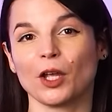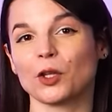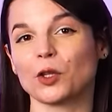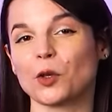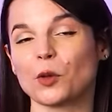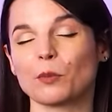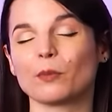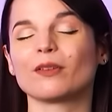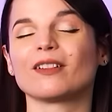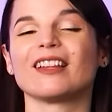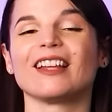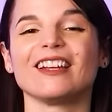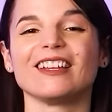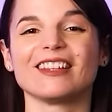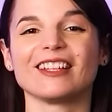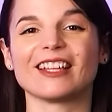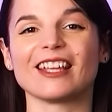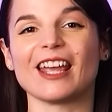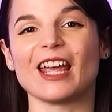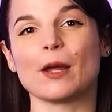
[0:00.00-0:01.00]
You play
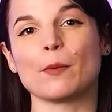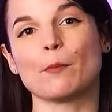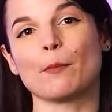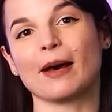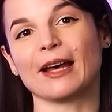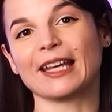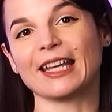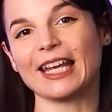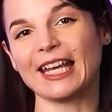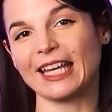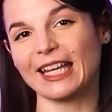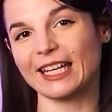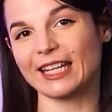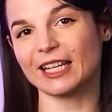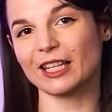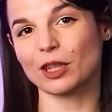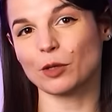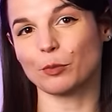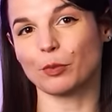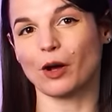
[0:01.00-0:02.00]
the game by
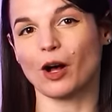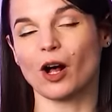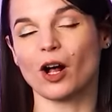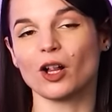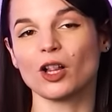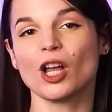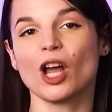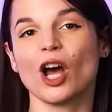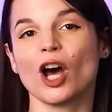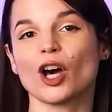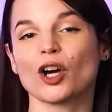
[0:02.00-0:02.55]
hitting the ball